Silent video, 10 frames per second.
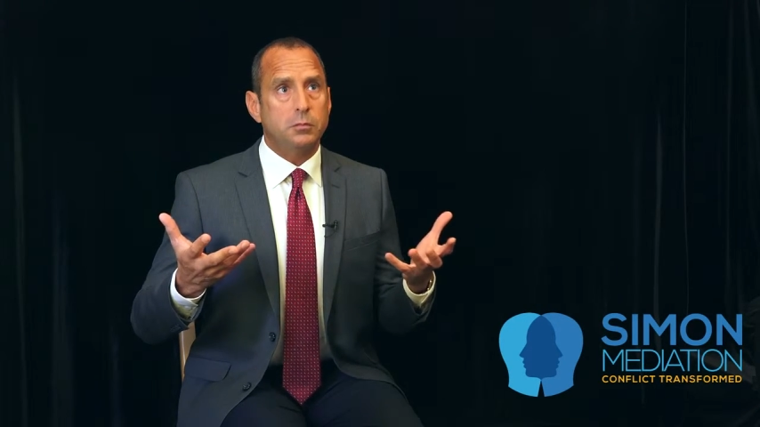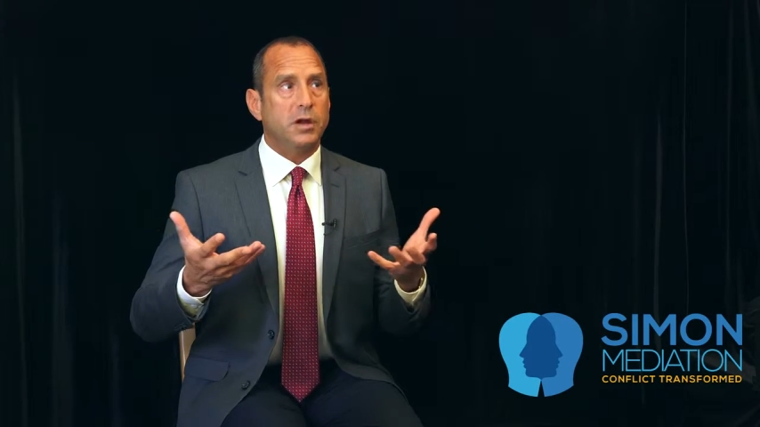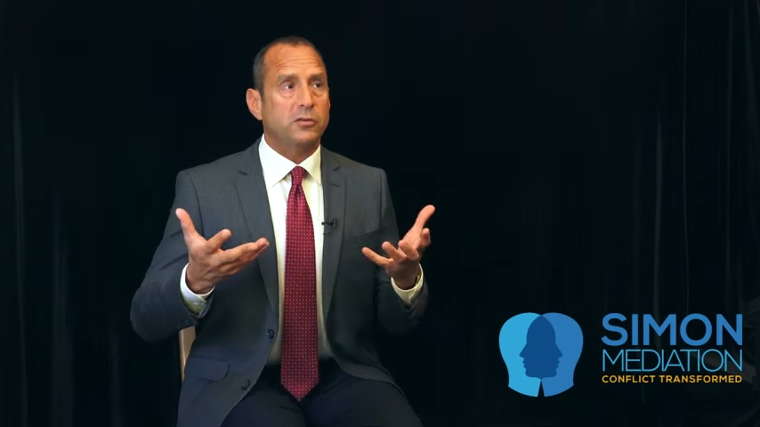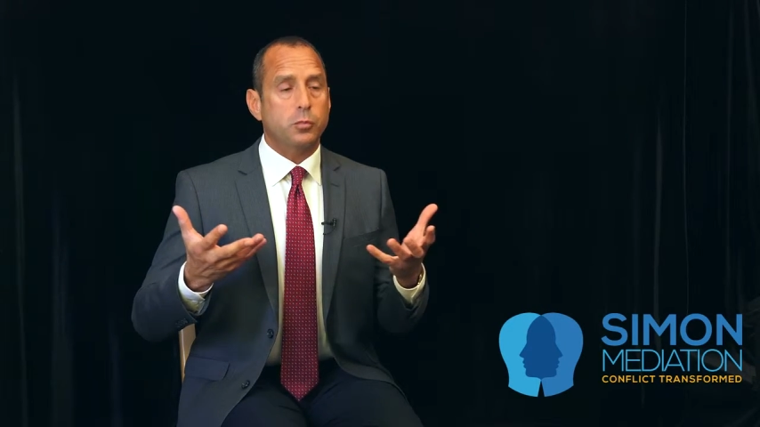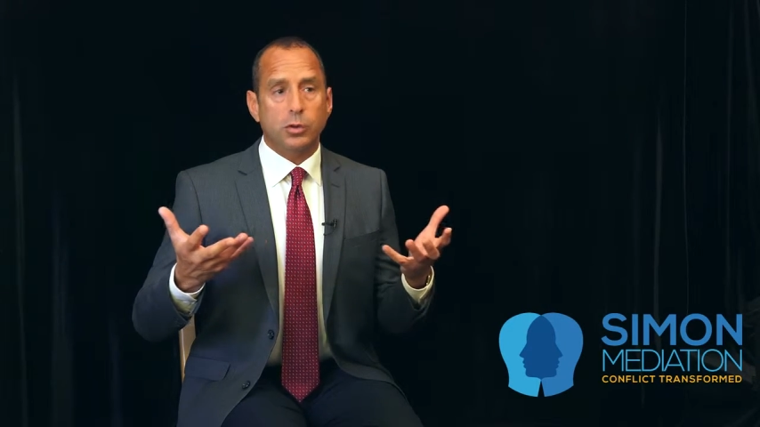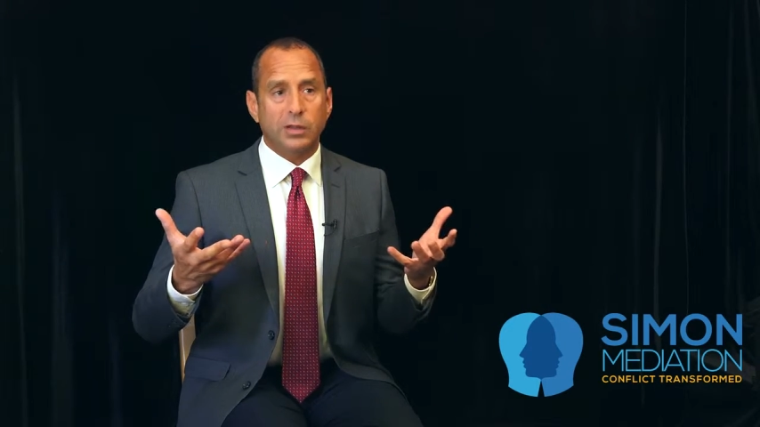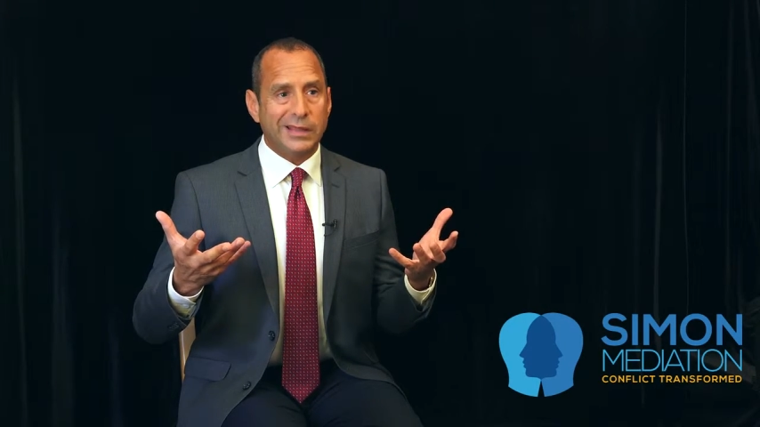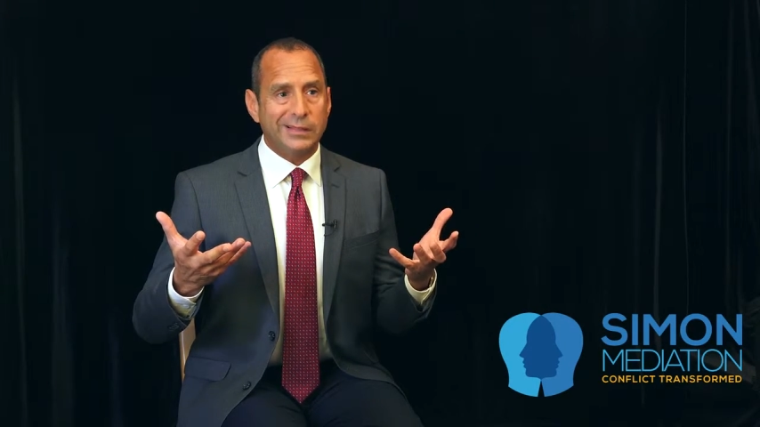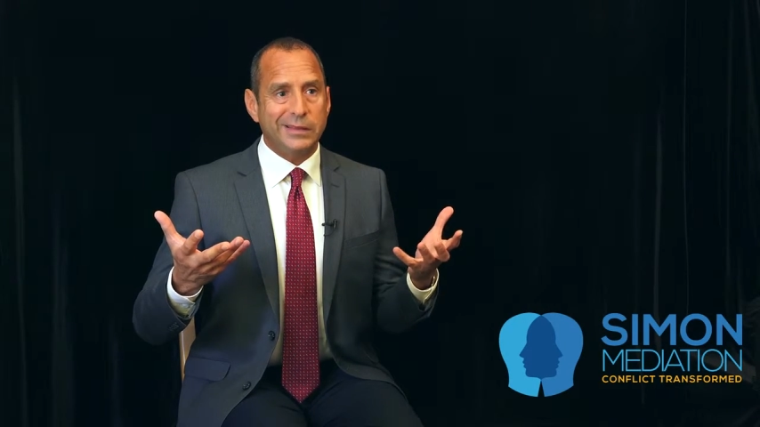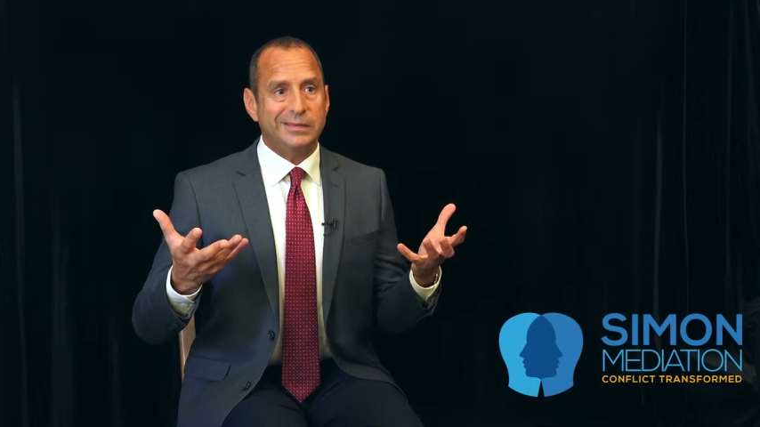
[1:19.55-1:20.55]
much more
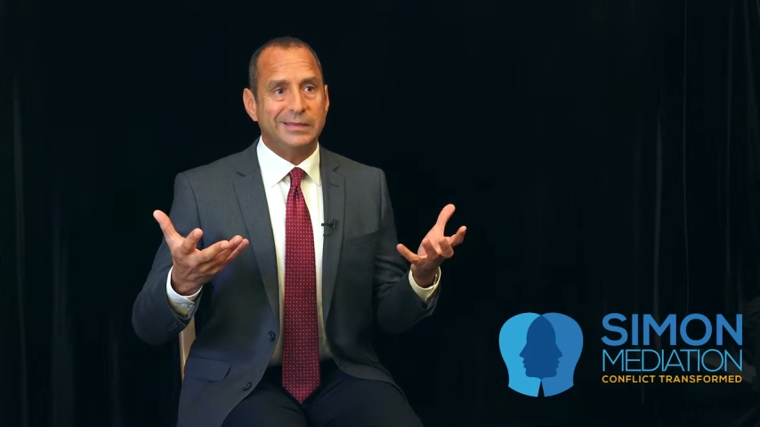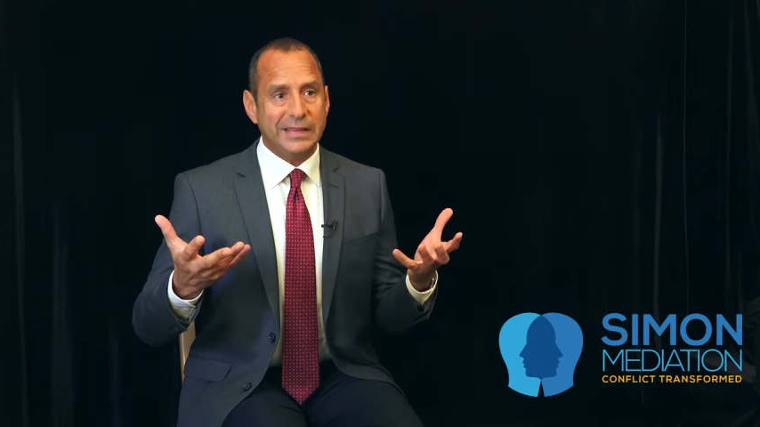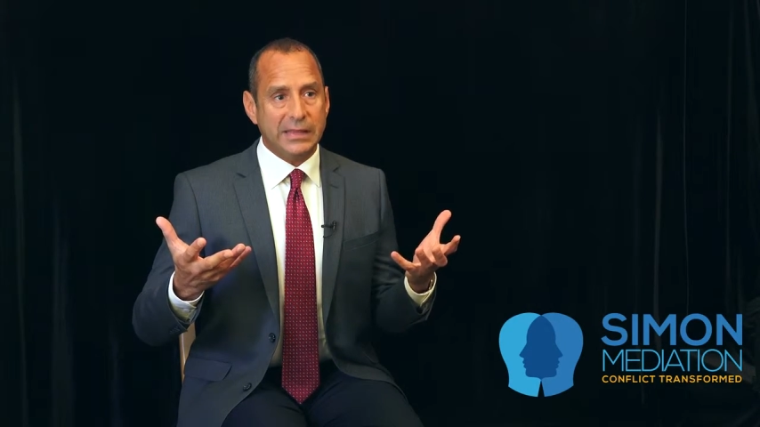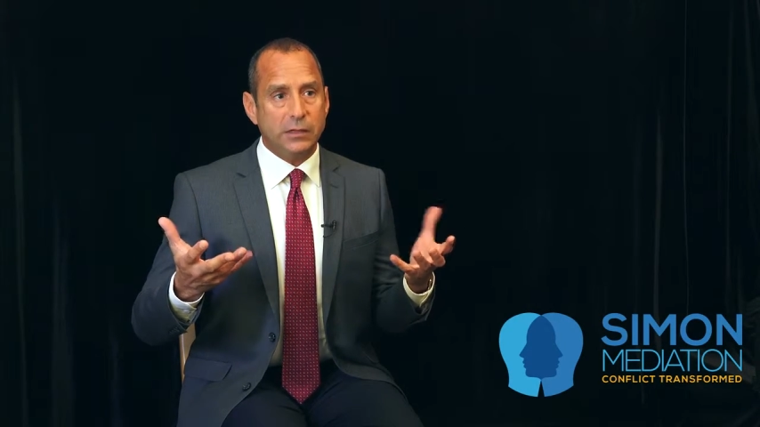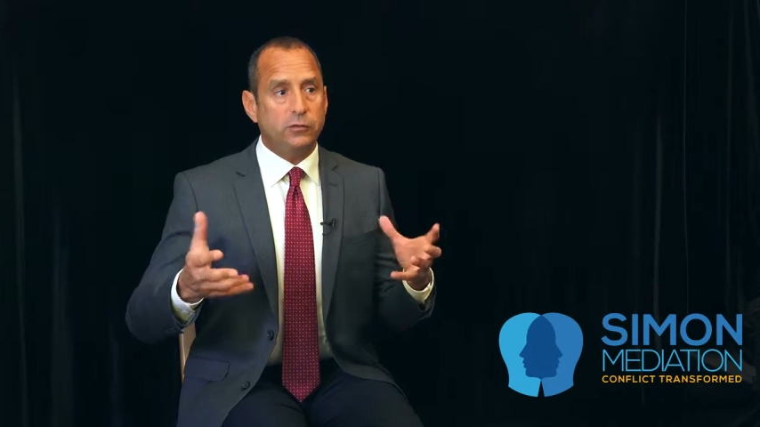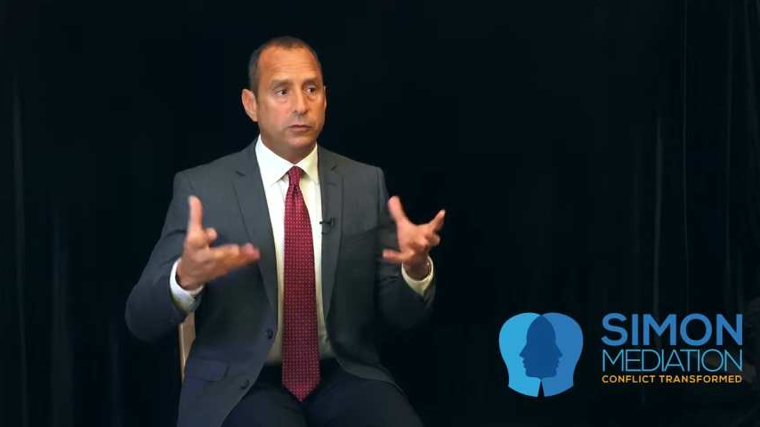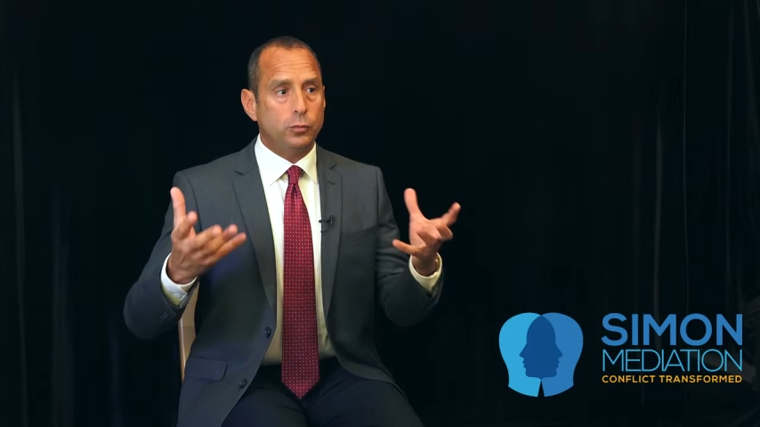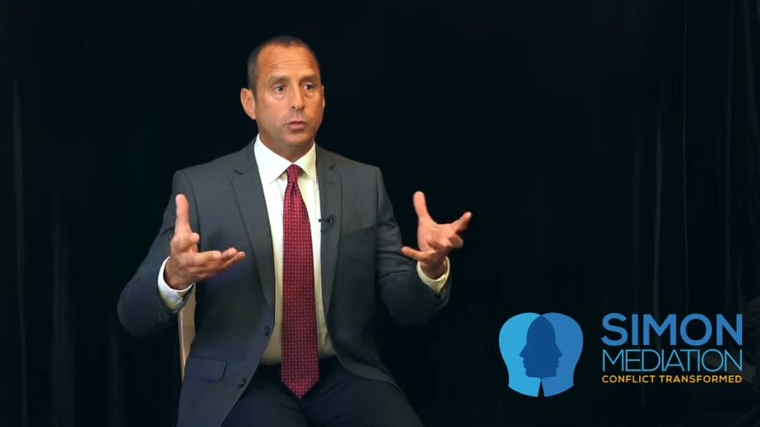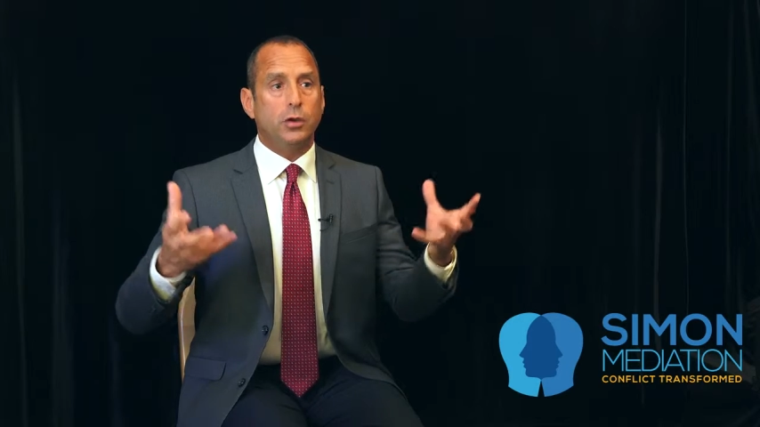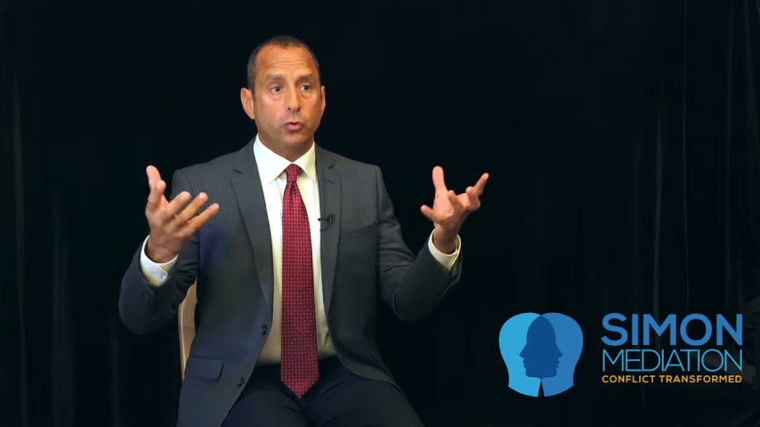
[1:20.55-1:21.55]
likely to lead
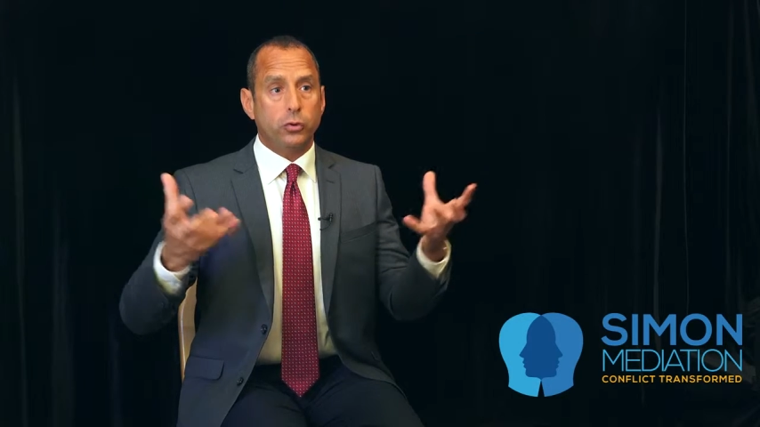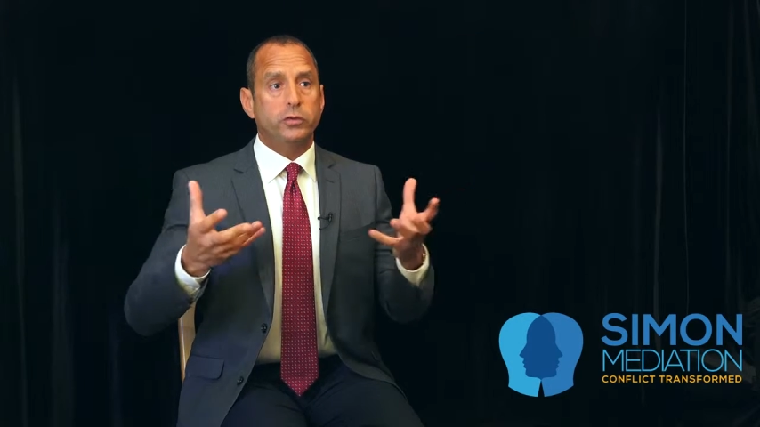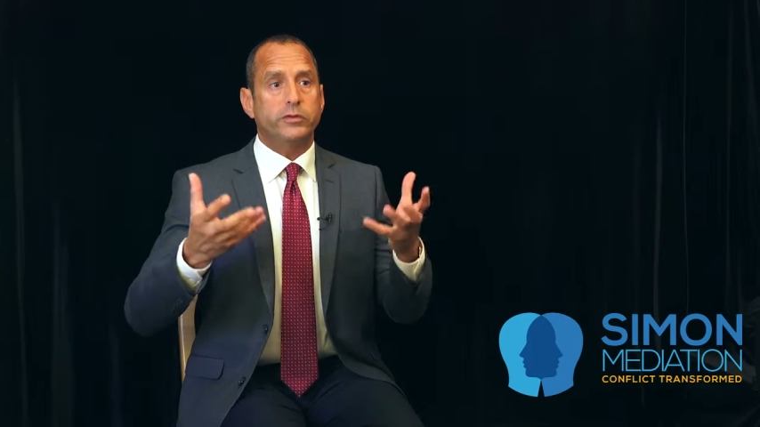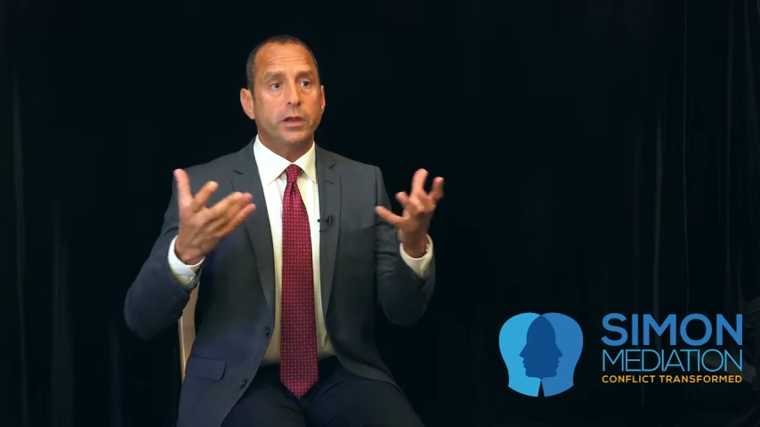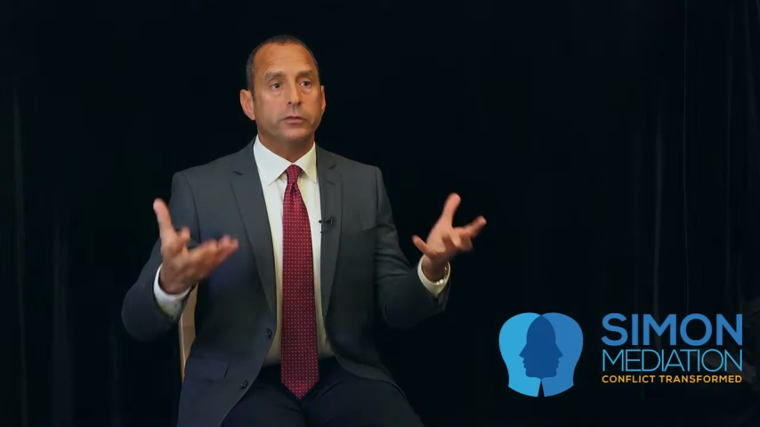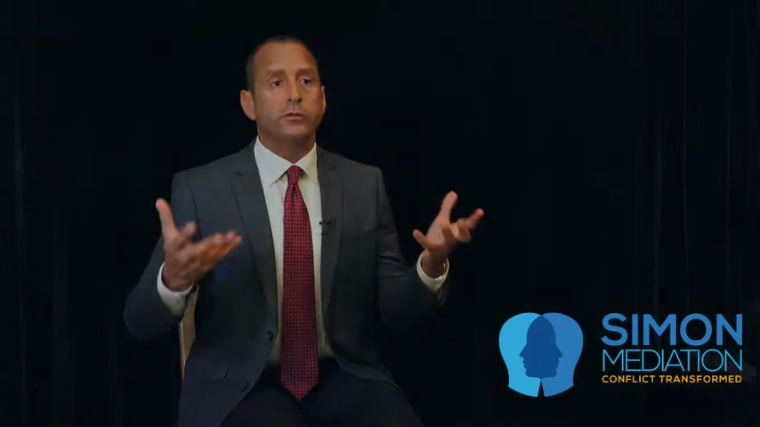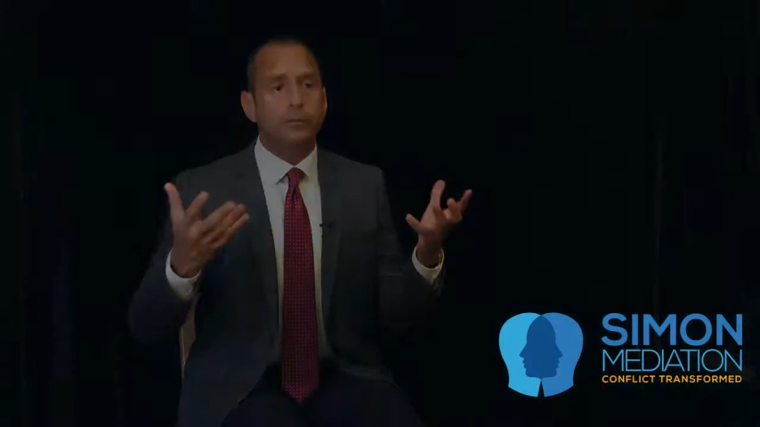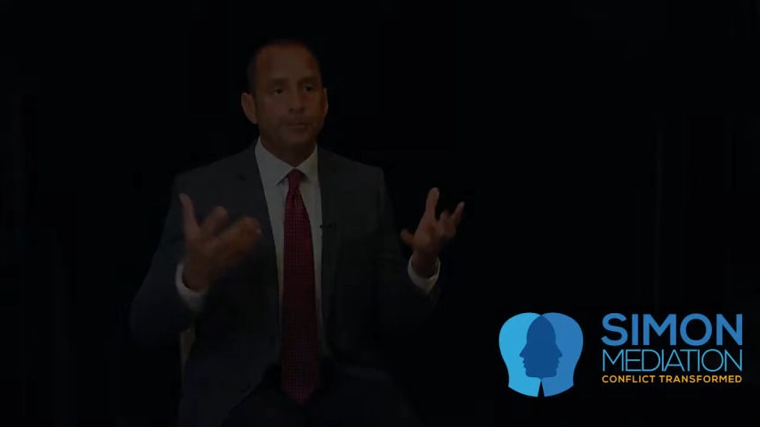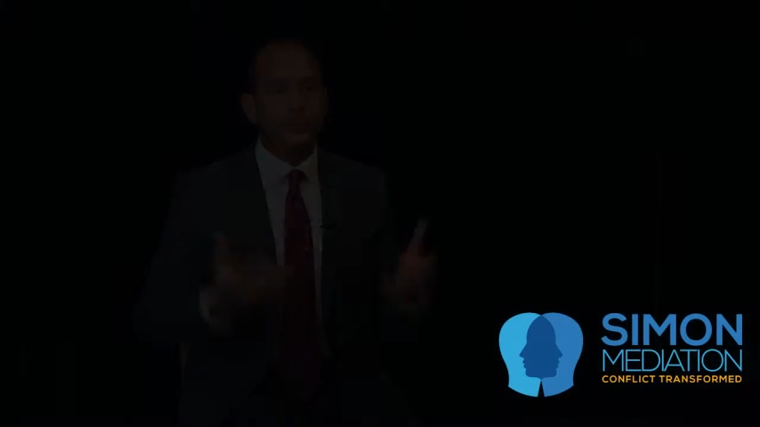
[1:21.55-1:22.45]
to good results.